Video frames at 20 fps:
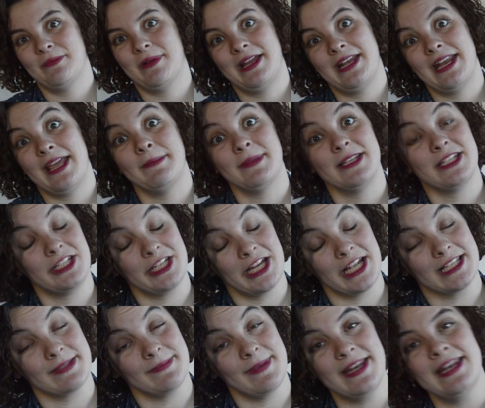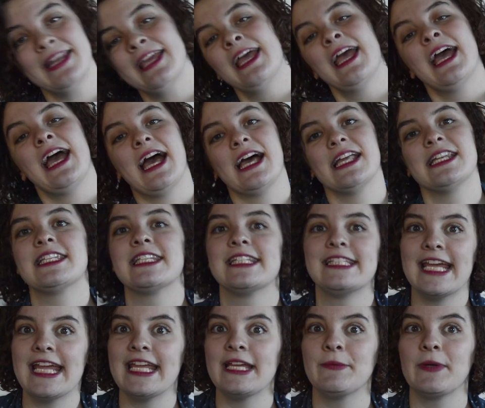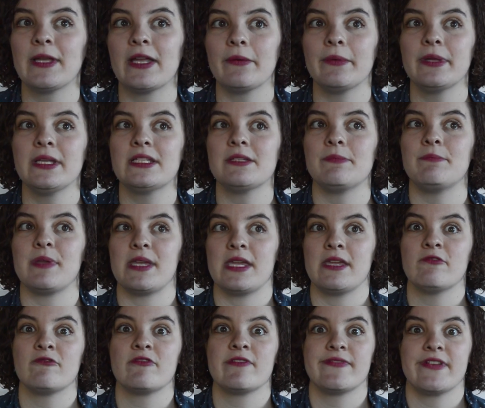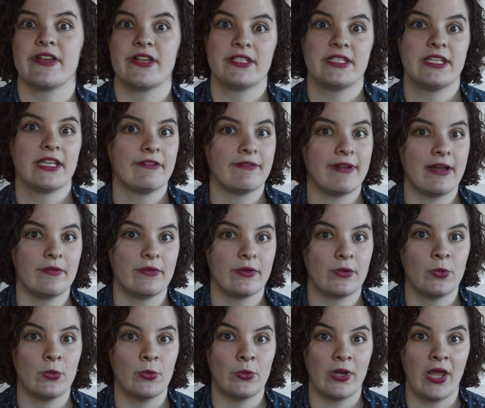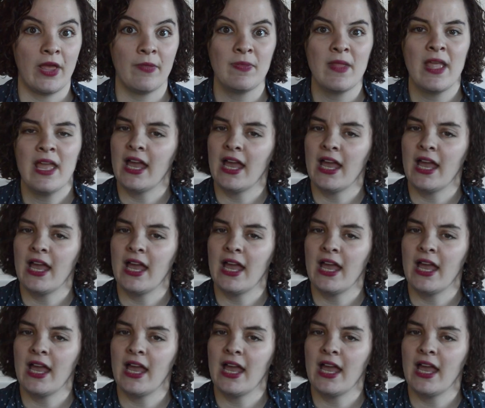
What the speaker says: My name is Jasmin, and today we're going to be reversing around a corner.